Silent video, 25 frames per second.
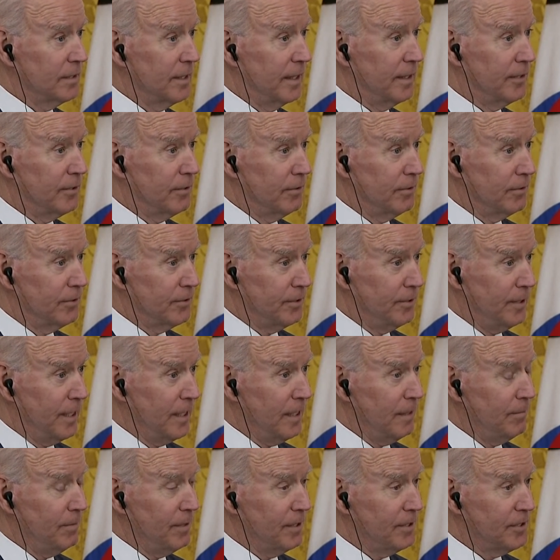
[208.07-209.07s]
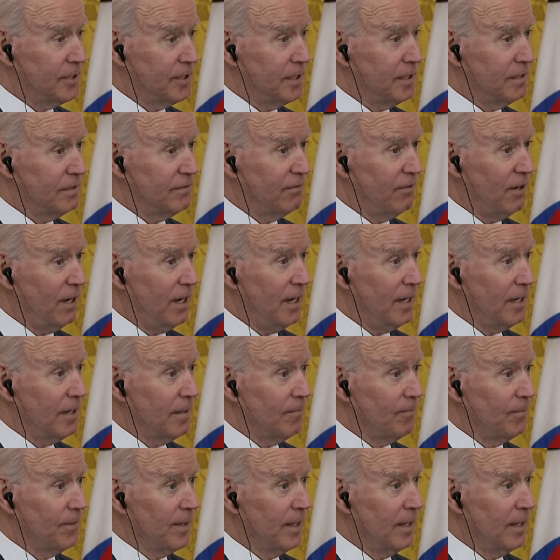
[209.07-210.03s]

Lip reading: that there needed to be a ceasefire.